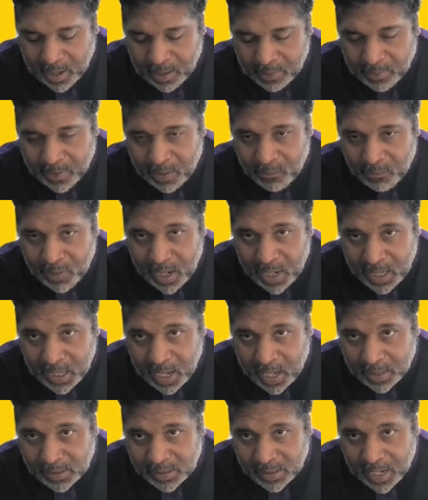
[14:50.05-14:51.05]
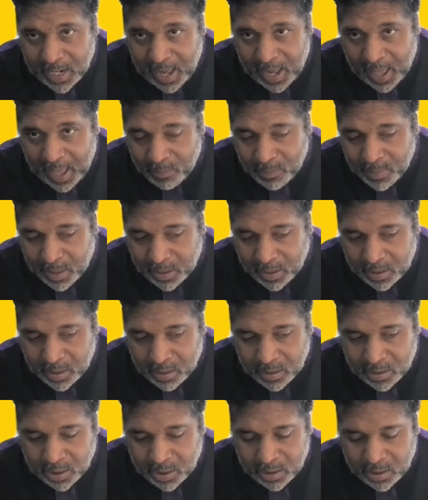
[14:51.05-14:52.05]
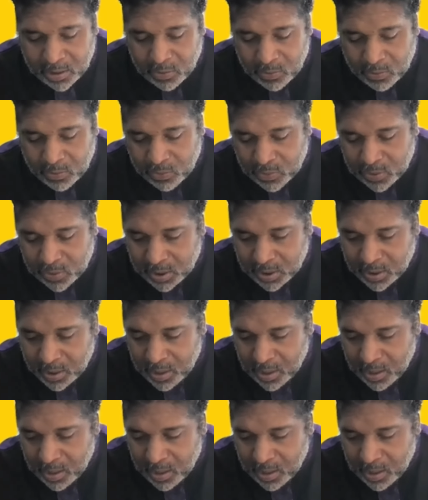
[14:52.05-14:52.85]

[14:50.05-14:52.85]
that really doesn't allow me to use